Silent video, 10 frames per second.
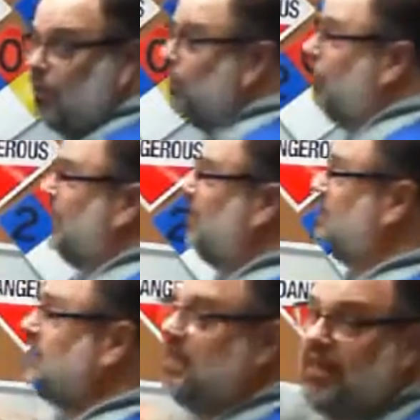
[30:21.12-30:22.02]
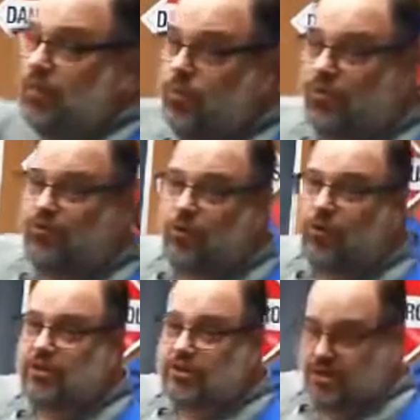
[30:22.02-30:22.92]
we can see it. I want to
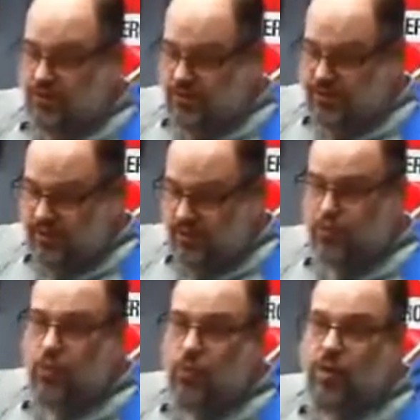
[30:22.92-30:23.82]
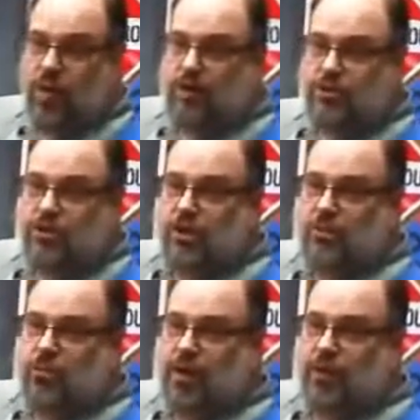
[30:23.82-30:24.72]
focus in on these real well. Just come
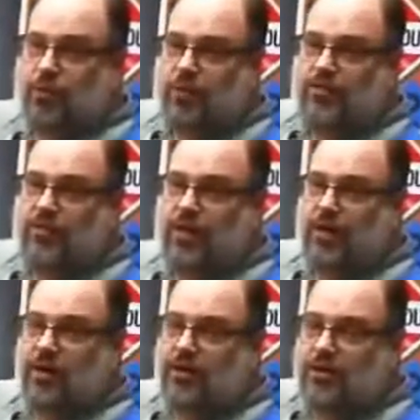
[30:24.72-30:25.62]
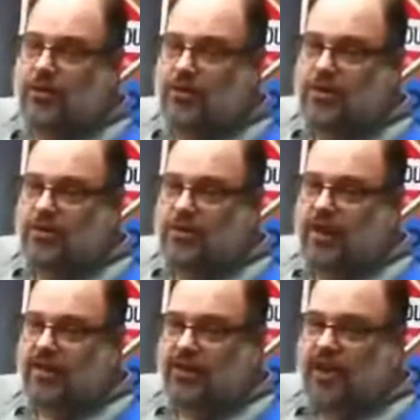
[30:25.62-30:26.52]
right on in there. It's
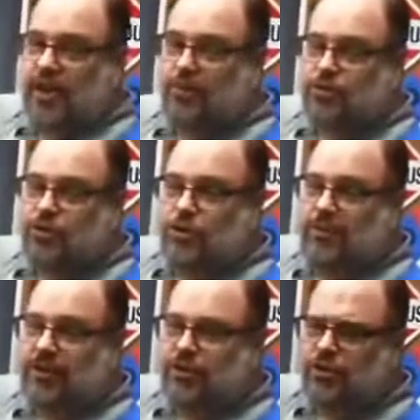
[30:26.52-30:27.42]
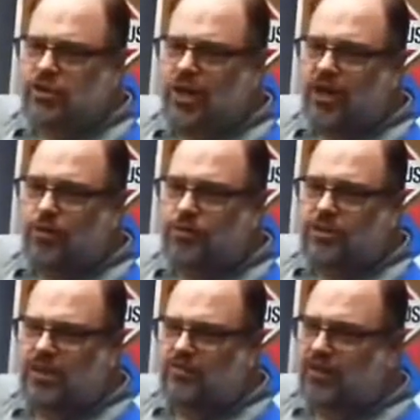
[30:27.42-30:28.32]
like the camera zooming in, just like on
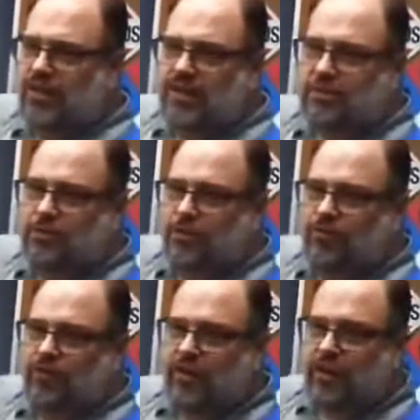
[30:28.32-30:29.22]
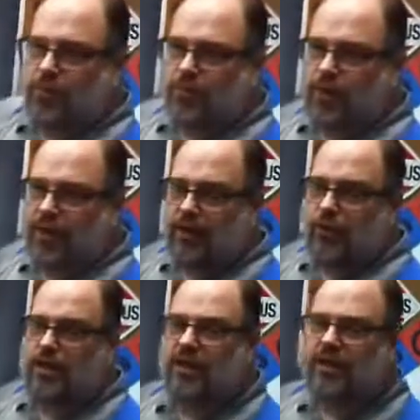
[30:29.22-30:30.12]
TV. That's perfect, coming right
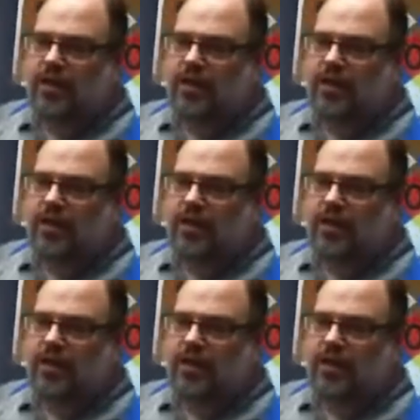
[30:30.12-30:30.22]
on in.